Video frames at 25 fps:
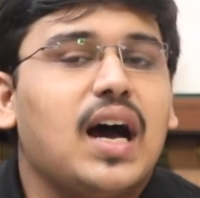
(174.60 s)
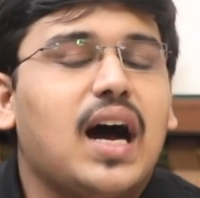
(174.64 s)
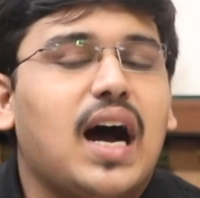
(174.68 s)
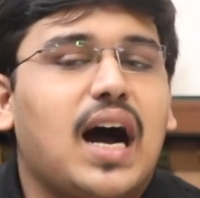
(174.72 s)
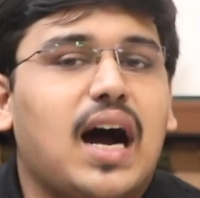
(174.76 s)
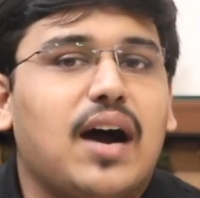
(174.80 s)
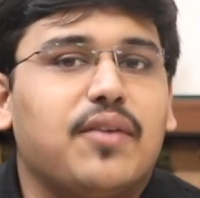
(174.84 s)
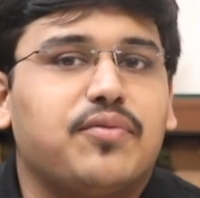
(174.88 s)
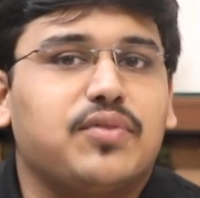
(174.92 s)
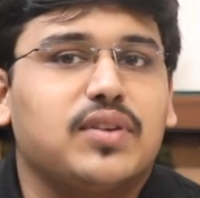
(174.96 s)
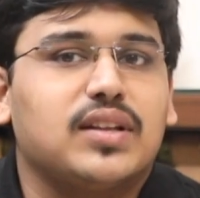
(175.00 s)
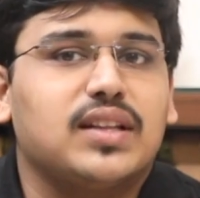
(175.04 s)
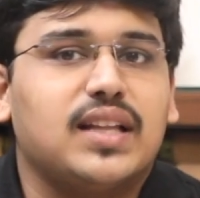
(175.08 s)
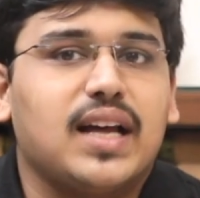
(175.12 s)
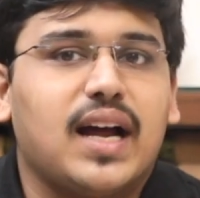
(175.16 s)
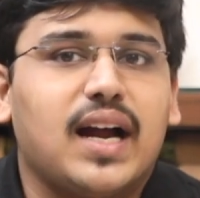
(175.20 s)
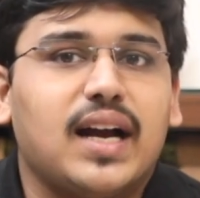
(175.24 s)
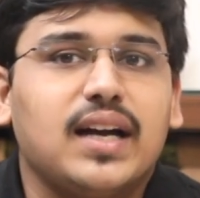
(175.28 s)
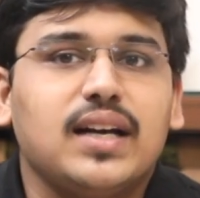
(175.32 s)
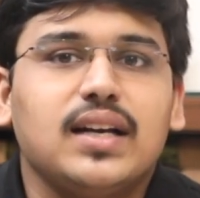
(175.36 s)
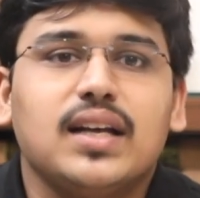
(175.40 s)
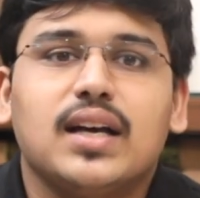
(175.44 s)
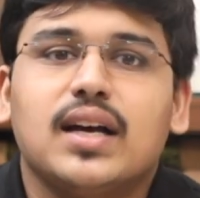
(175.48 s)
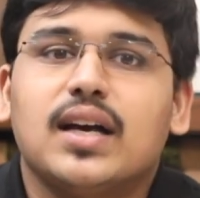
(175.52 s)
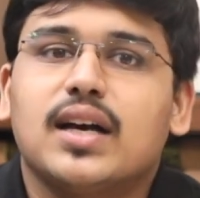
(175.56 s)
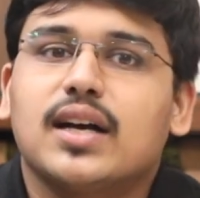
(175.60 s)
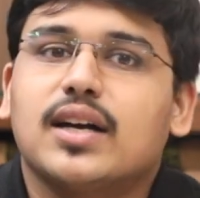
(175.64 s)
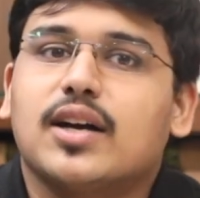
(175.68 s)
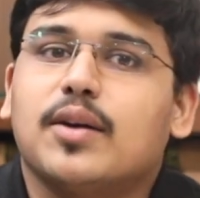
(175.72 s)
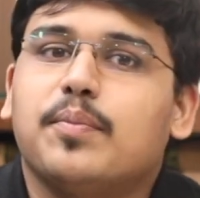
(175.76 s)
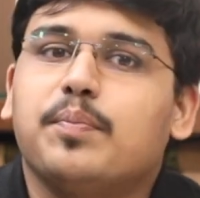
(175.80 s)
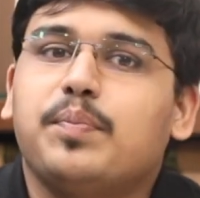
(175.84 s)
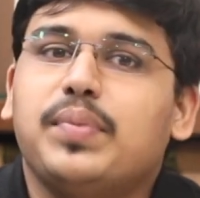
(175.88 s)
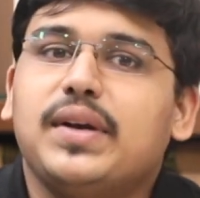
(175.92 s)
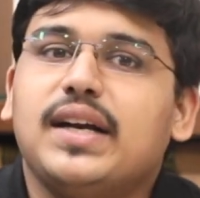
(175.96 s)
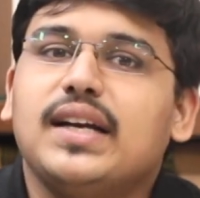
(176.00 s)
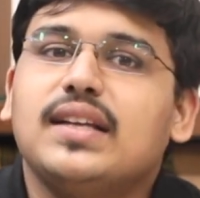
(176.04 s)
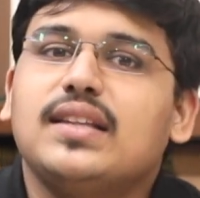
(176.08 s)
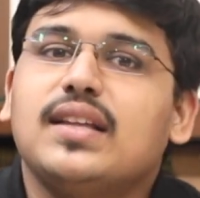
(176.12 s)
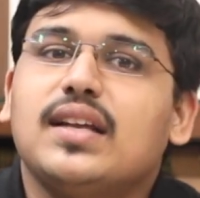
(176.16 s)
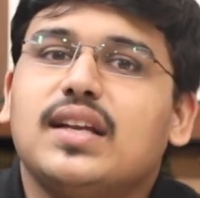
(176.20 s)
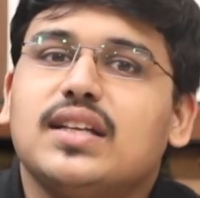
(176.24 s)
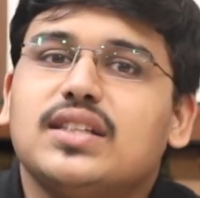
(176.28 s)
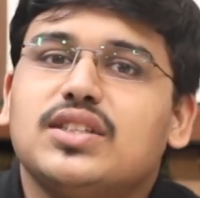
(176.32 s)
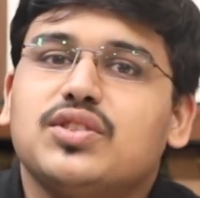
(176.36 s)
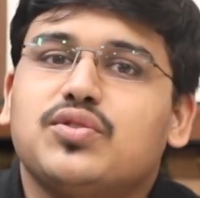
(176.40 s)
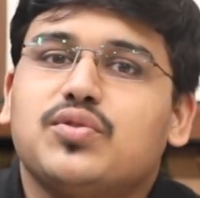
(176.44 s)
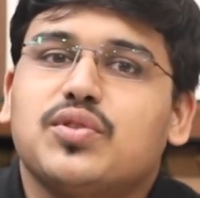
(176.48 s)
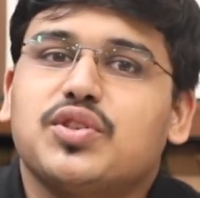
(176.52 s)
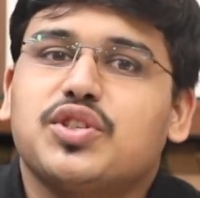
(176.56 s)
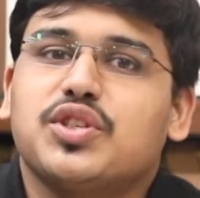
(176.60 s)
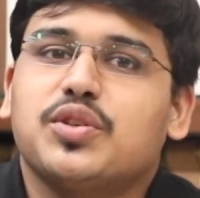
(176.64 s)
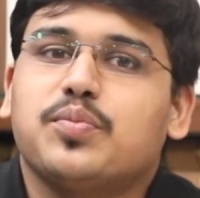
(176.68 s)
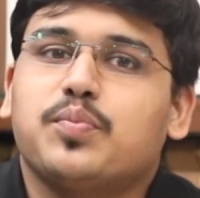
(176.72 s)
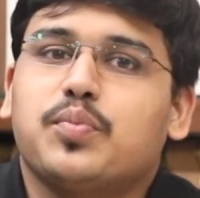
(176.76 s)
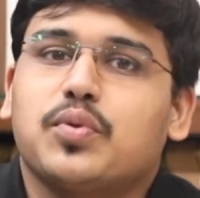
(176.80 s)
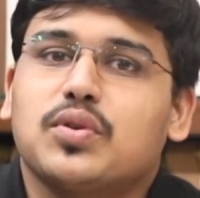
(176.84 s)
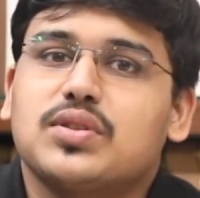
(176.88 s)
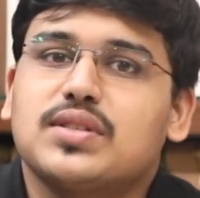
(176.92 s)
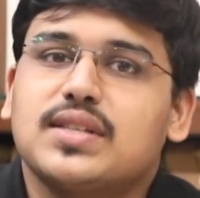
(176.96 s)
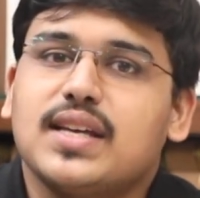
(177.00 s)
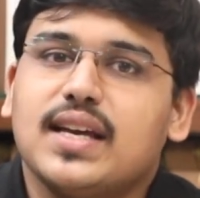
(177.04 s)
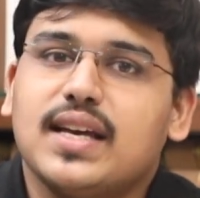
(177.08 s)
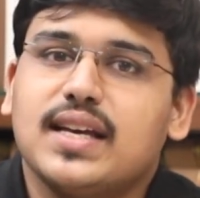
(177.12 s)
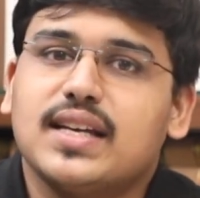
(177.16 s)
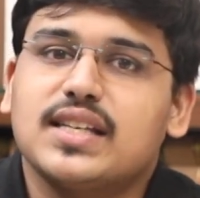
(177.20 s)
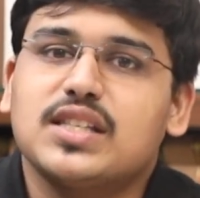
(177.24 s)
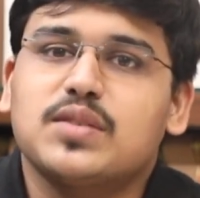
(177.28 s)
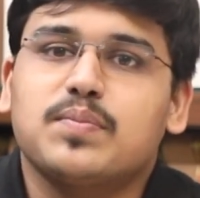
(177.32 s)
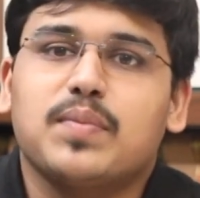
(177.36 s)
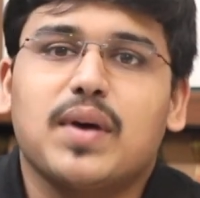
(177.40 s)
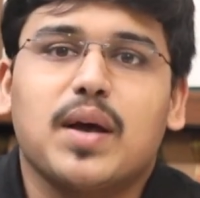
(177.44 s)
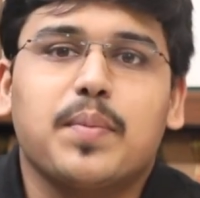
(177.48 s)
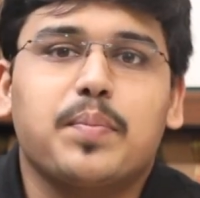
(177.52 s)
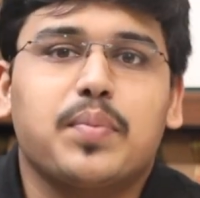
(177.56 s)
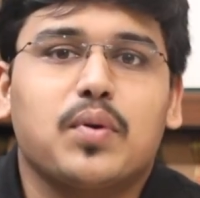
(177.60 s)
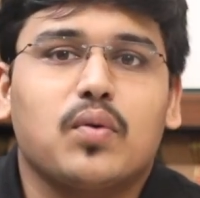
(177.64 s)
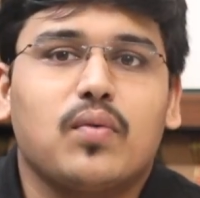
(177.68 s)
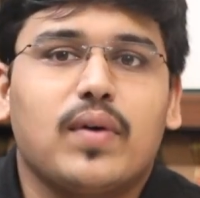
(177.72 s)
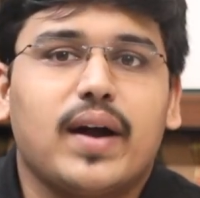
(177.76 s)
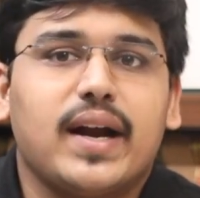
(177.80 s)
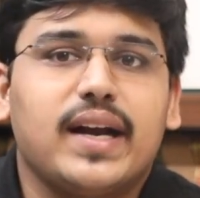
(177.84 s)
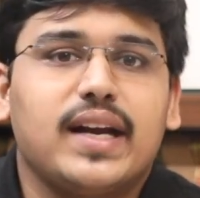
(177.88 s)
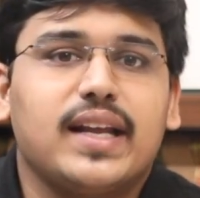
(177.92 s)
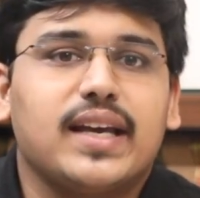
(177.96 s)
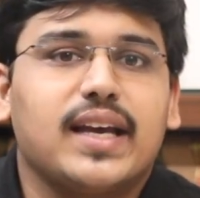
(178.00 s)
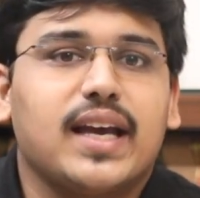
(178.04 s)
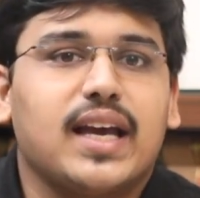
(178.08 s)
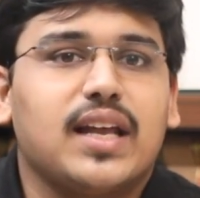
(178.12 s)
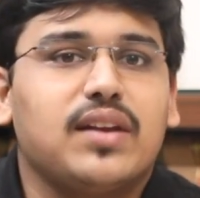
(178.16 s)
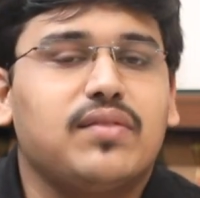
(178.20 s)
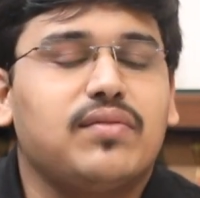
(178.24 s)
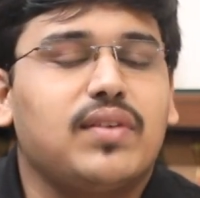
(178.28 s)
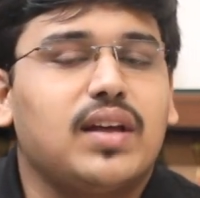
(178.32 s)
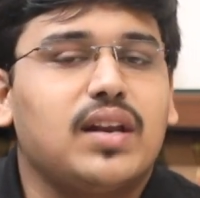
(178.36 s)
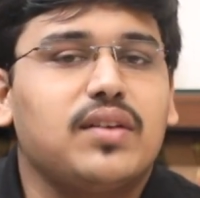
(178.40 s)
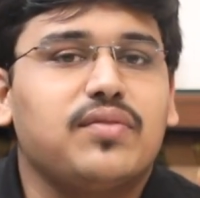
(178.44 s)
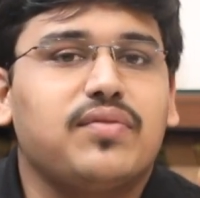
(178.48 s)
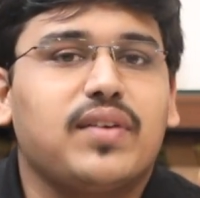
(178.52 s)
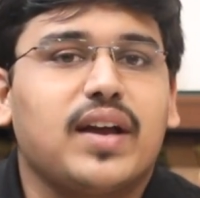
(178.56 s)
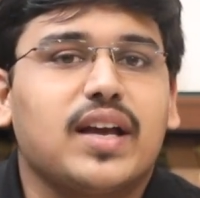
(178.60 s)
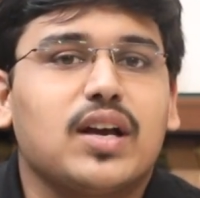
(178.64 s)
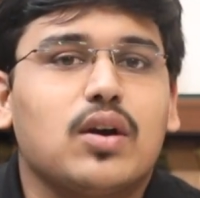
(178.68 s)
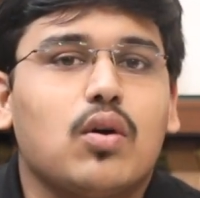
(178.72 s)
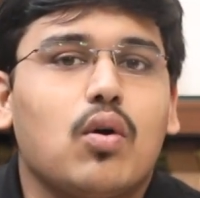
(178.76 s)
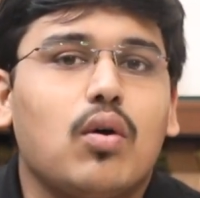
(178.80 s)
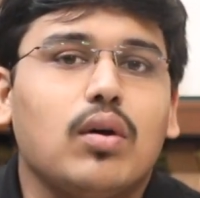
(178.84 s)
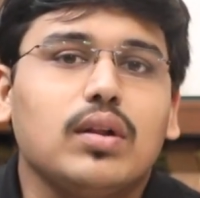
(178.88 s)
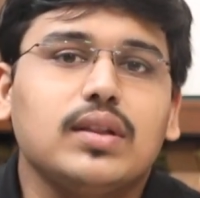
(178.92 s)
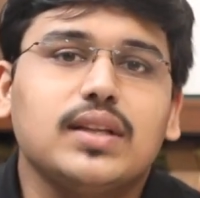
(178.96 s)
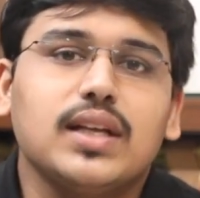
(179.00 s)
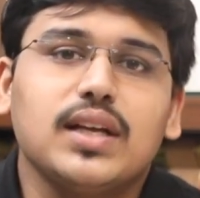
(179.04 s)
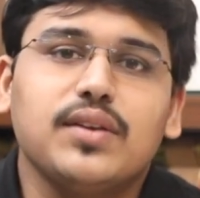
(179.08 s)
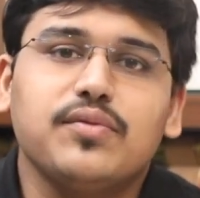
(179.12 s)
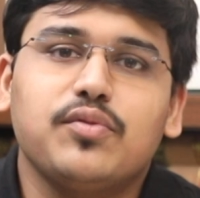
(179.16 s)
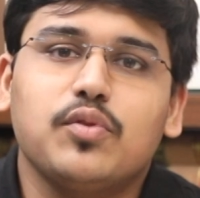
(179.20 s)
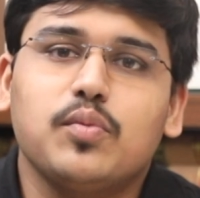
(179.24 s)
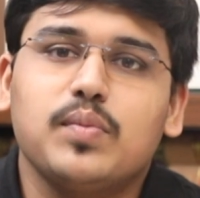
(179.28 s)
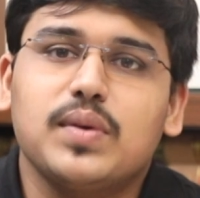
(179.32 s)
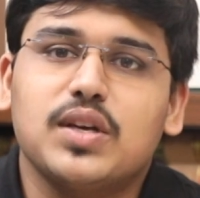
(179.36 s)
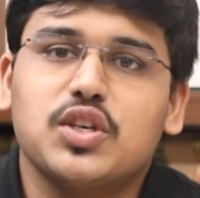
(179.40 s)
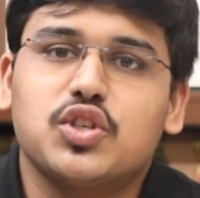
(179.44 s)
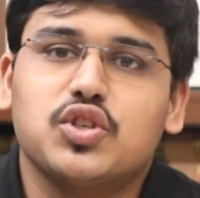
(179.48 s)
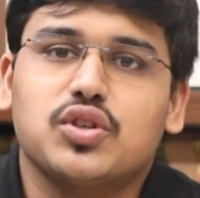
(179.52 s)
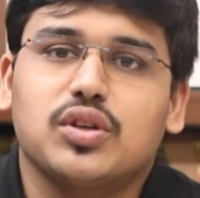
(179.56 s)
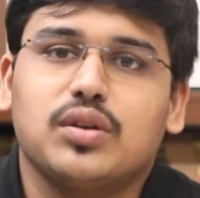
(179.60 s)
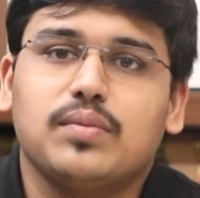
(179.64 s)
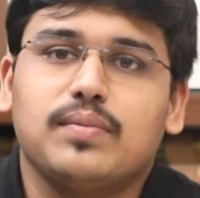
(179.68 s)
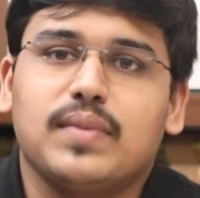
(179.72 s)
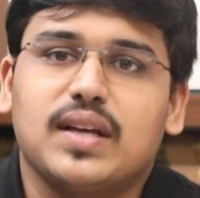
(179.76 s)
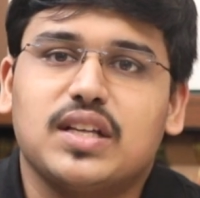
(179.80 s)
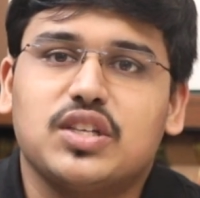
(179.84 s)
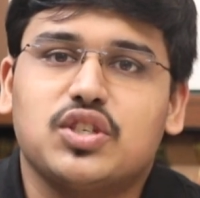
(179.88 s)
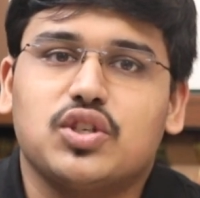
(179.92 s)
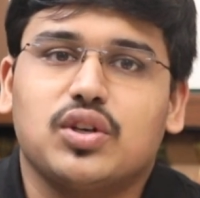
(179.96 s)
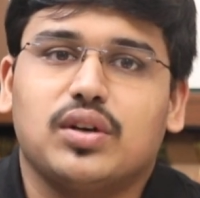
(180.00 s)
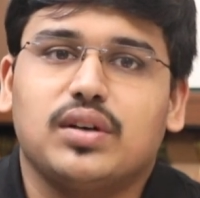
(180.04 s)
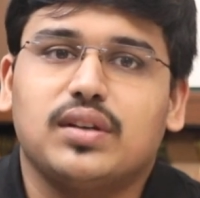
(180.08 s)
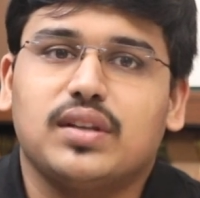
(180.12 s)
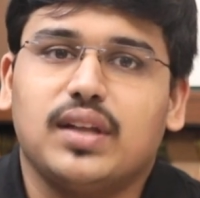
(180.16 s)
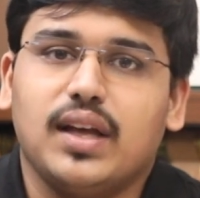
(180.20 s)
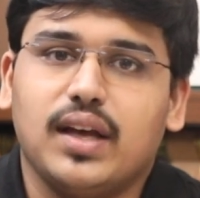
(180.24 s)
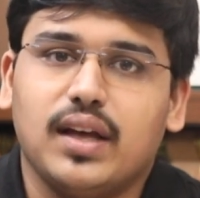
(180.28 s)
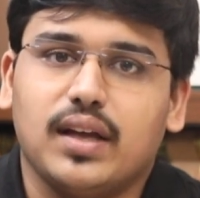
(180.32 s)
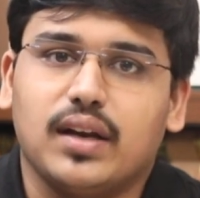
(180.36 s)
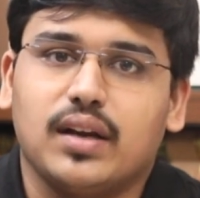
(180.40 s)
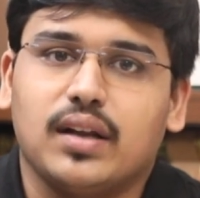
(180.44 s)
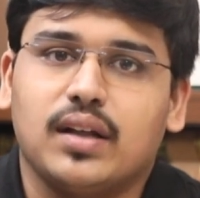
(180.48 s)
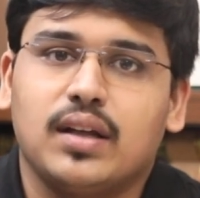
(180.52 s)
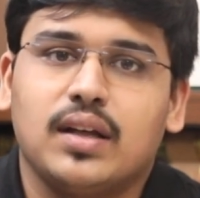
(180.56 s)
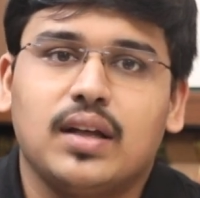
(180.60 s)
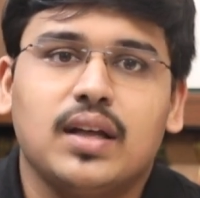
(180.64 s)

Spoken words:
After that, complete the registration process by providing and verifying all the information mentioned there.